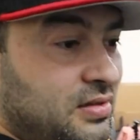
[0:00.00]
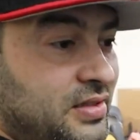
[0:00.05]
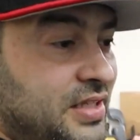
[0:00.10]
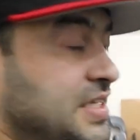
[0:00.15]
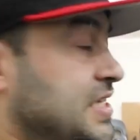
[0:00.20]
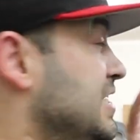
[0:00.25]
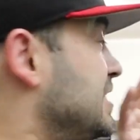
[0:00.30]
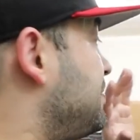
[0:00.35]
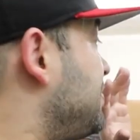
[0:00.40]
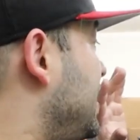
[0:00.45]

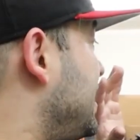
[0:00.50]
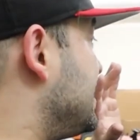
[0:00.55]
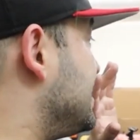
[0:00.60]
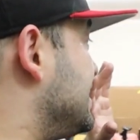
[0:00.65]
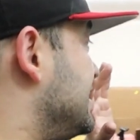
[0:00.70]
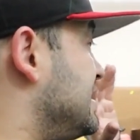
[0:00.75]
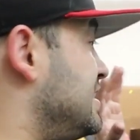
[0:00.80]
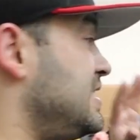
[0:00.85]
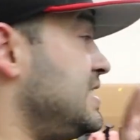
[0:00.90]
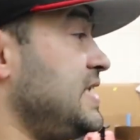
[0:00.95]
this is my
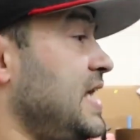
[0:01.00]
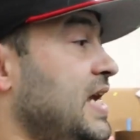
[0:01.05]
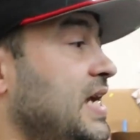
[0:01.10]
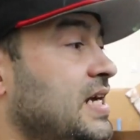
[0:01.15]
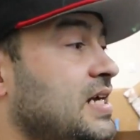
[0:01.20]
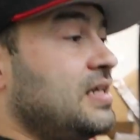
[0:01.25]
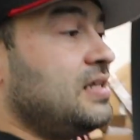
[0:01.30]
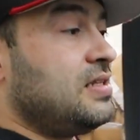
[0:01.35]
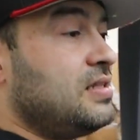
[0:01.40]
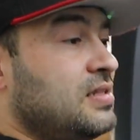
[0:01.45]

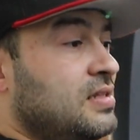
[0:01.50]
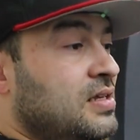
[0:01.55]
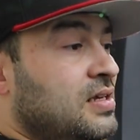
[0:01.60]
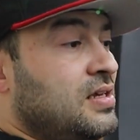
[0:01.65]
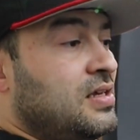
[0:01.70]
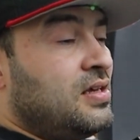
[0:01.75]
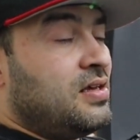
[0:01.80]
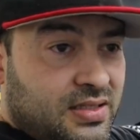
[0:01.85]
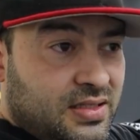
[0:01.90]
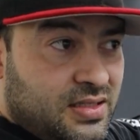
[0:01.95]
second
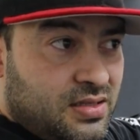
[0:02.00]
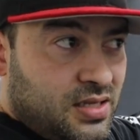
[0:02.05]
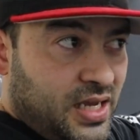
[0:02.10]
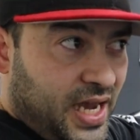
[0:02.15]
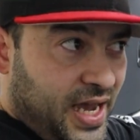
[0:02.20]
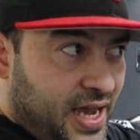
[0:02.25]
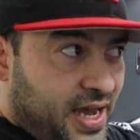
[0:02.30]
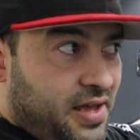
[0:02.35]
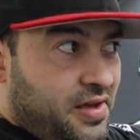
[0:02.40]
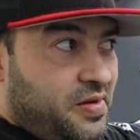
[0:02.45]

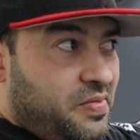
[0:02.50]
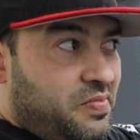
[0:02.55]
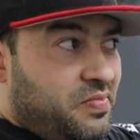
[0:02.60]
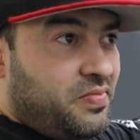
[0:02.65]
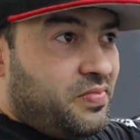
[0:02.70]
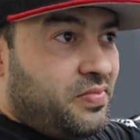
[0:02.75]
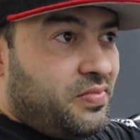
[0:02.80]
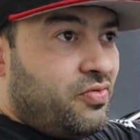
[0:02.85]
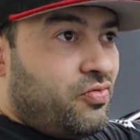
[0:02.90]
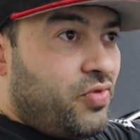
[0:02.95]
time
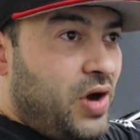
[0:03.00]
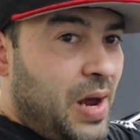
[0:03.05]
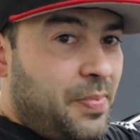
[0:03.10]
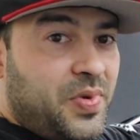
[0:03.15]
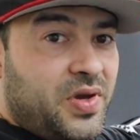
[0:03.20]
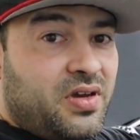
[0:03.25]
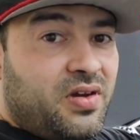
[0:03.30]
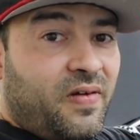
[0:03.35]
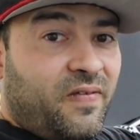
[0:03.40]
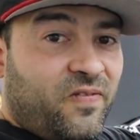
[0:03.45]

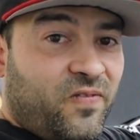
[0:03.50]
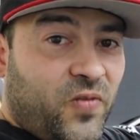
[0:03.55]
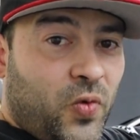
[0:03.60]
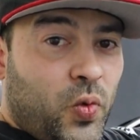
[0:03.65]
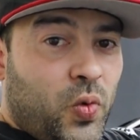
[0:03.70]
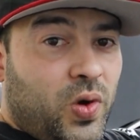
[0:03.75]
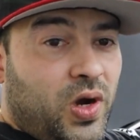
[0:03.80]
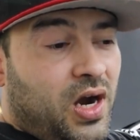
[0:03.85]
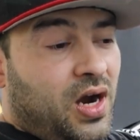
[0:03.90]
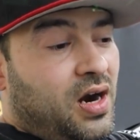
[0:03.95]
wrapping a
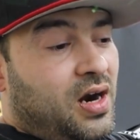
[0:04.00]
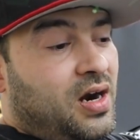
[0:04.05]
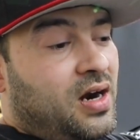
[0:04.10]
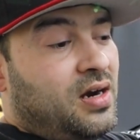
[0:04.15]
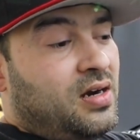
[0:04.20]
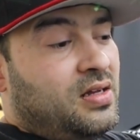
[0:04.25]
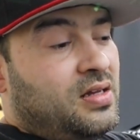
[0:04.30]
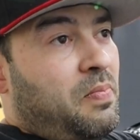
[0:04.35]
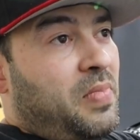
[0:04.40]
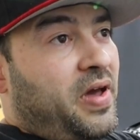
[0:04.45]
full car.
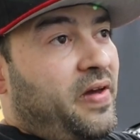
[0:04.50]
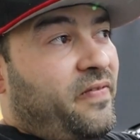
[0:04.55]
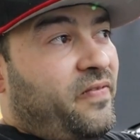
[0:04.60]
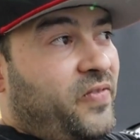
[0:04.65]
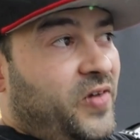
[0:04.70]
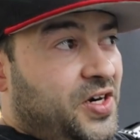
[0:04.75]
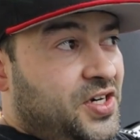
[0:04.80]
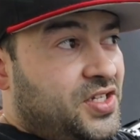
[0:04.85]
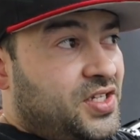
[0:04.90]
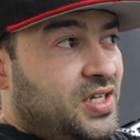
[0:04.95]
My
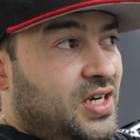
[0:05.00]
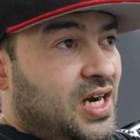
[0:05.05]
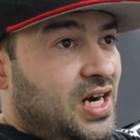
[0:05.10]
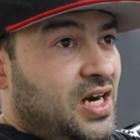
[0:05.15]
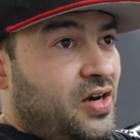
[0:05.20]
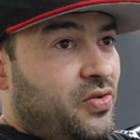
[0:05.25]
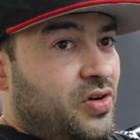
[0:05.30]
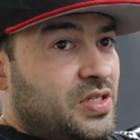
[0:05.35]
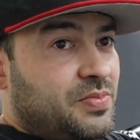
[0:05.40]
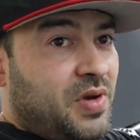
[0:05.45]
first
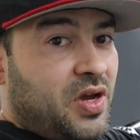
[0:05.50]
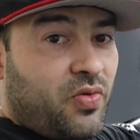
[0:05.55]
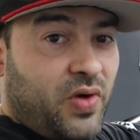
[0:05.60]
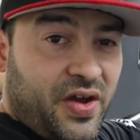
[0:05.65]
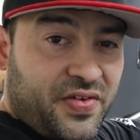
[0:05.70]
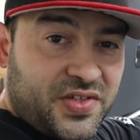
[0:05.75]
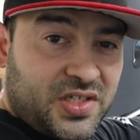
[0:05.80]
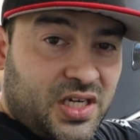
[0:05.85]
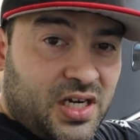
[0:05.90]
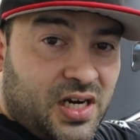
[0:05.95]
car was my
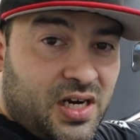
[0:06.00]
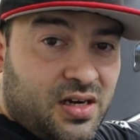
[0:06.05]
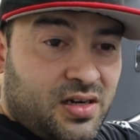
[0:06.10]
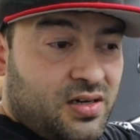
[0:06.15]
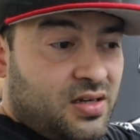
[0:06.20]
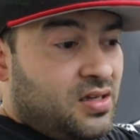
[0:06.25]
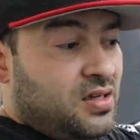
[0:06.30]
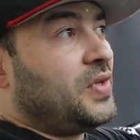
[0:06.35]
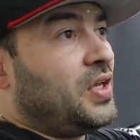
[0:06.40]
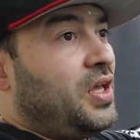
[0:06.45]
wife's car,
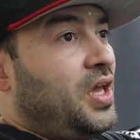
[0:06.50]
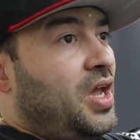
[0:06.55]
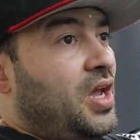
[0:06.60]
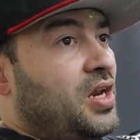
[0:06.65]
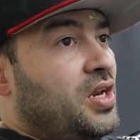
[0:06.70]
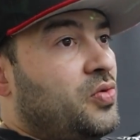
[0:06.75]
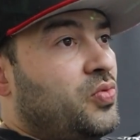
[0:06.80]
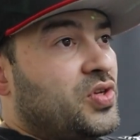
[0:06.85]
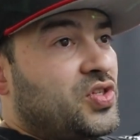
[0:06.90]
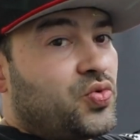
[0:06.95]

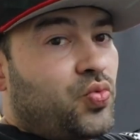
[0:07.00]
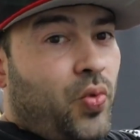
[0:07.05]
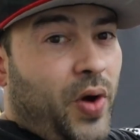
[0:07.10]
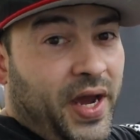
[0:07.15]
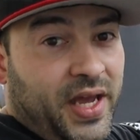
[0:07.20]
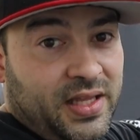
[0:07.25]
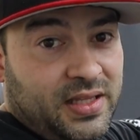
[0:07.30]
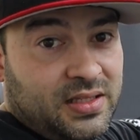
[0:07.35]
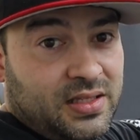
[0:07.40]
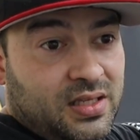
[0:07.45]
and it was
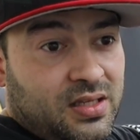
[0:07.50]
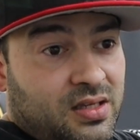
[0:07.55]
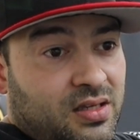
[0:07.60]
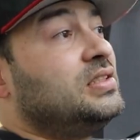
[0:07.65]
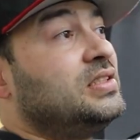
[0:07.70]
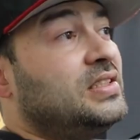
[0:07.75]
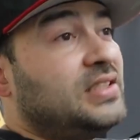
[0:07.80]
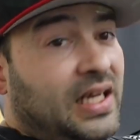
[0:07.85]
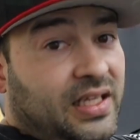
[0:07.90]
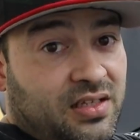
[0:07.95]
white,
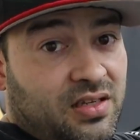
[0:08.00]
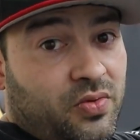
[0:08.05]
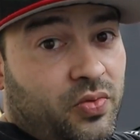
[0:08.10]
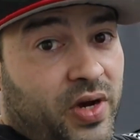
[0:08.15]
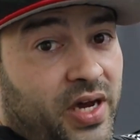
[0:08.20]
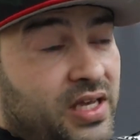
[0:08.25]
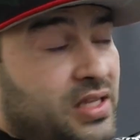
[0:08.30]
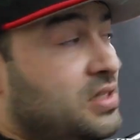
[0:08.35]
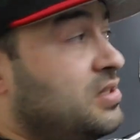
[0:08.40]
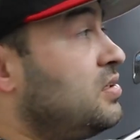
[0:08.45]
satin
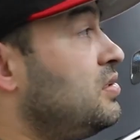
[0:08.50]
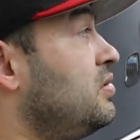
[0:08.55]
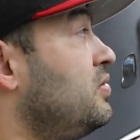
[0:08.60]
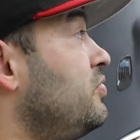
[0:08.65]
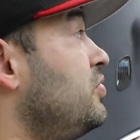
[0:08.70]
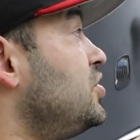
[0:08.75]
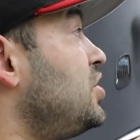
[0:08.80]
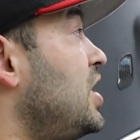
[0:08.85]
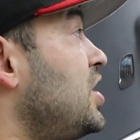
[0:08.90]
white, which